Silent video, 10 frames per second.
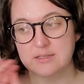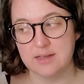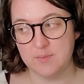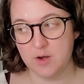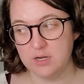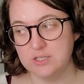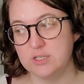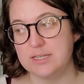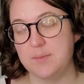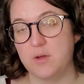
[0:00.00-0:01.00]
the second part has
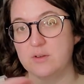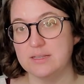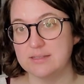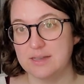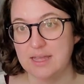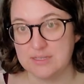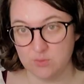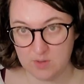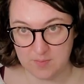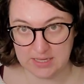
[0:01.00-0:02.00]
just come out and it's the next
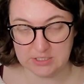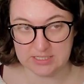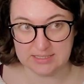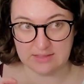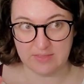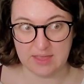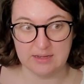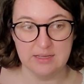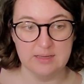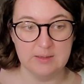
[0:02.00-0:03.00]
three pages and then